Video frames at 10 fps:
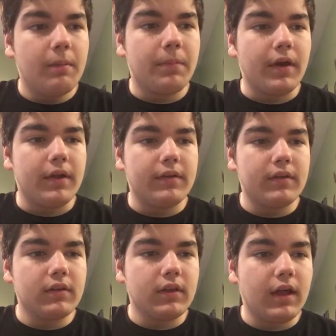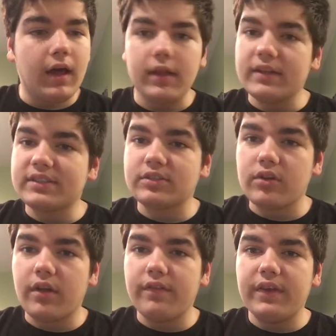But let's get
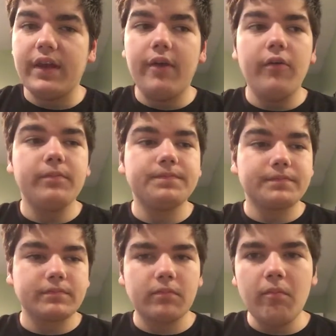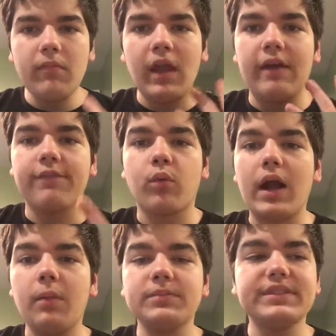started on the video. I have 4
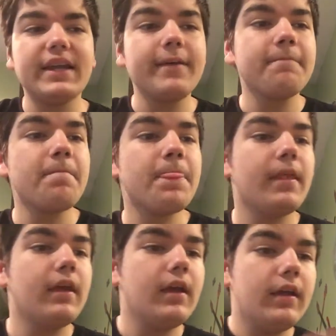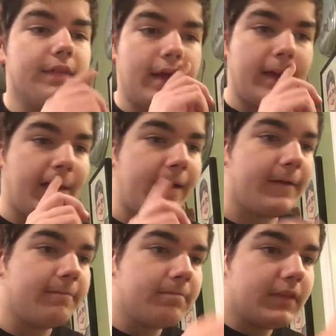albums today
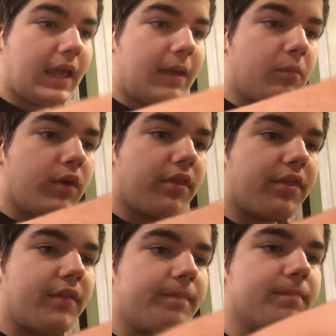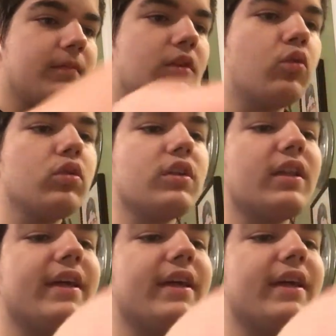that came with cool little